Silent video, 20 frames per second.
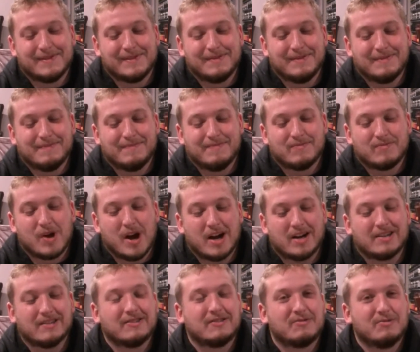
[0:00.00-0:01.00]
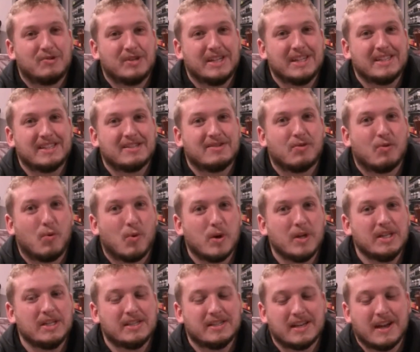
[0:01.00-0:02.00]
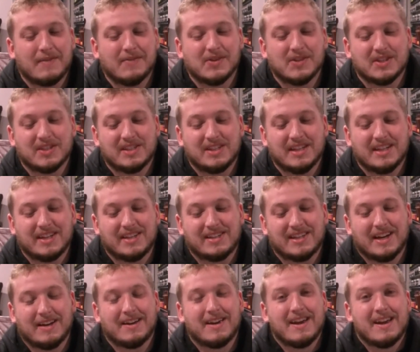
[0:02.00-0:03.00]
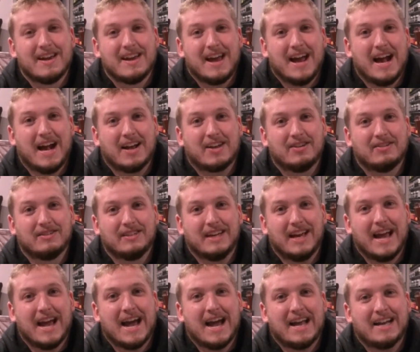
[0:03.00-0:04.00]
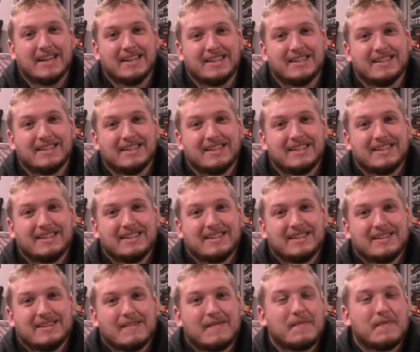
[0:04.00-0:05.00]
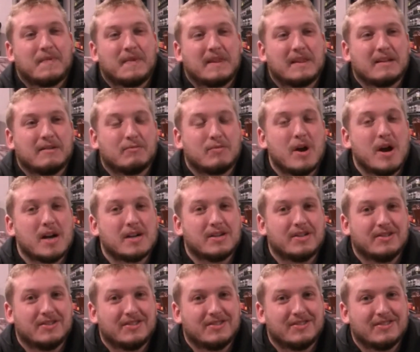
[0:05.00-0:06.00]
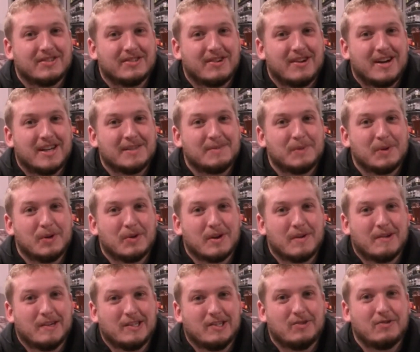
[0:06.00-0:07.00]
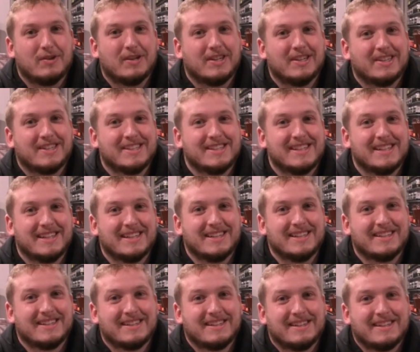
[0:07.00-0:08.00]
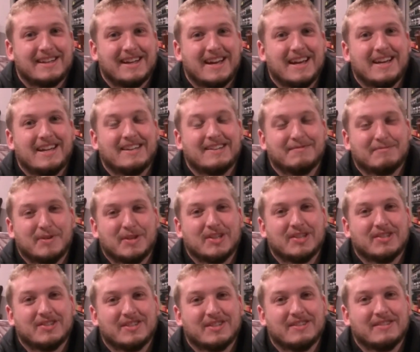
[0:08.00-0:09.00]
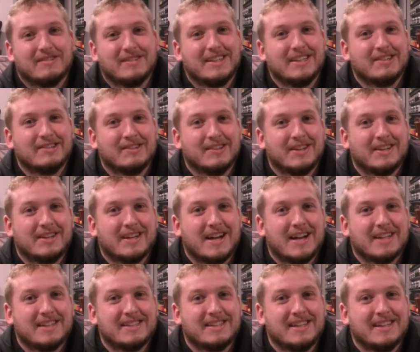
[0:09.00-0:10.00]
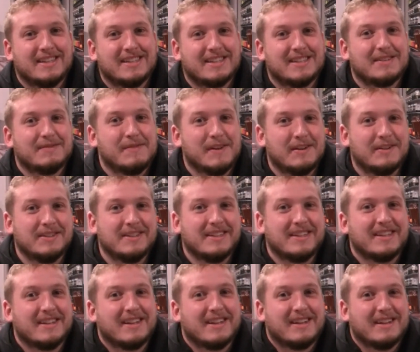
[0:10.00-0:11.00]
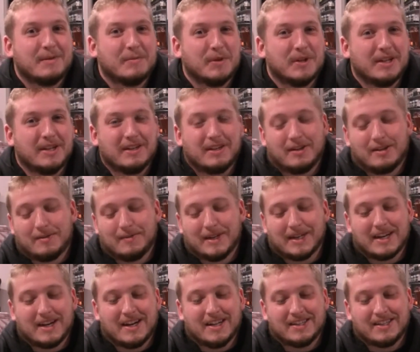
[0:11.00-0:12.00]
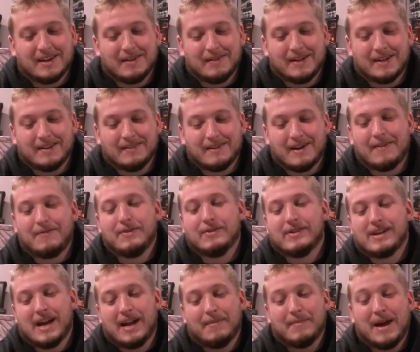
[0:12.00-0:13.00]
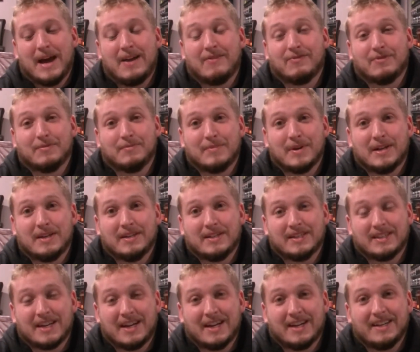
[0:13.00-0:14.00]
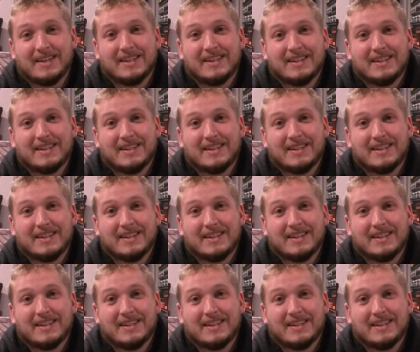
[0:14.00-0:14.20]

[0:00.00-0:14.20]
I mean, Rockhurst wins 27-6. I actually added Rockhurst lacrosse program on Twitter and said, "Hey, murder's illegal in the United States. It's a felony." But, oh my gosh, I mean, I feel kind of bad for Benedictine.